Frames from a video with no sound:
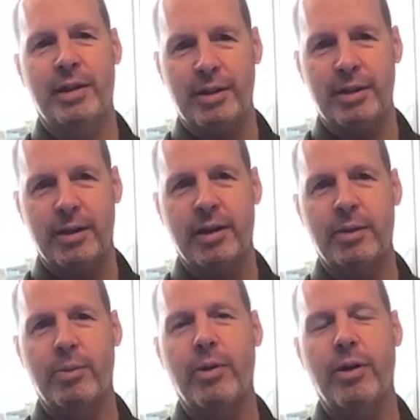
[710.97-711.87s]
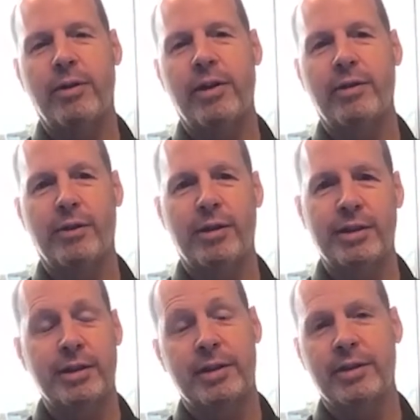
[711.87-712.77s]
at the, at the point of
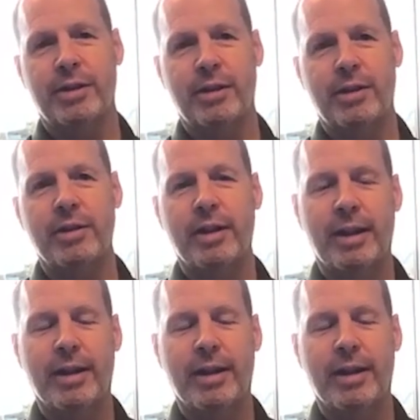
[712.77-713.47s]
apheresis, it's called